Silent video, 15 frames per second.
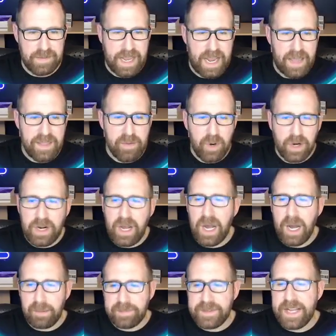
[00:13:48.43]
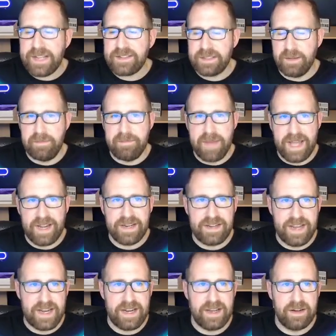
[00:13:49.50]
And then we're going to update some
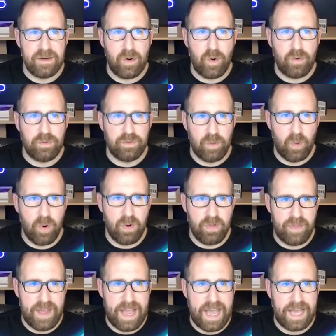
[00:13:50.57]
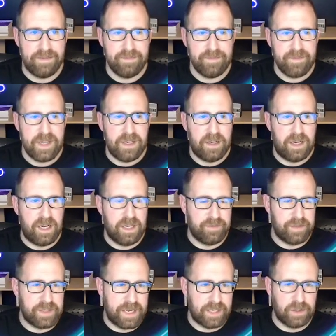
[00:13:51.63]
metadata for that. If
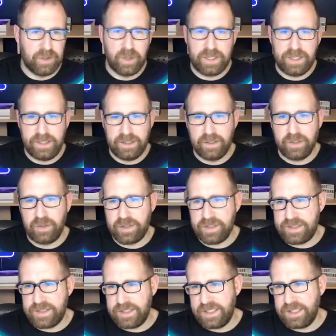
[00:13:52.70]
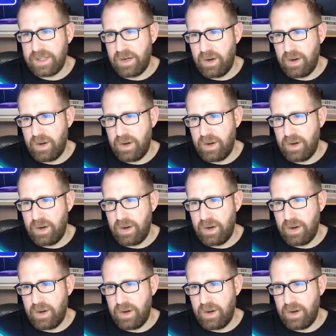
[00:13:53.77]
you take a look here, you can see all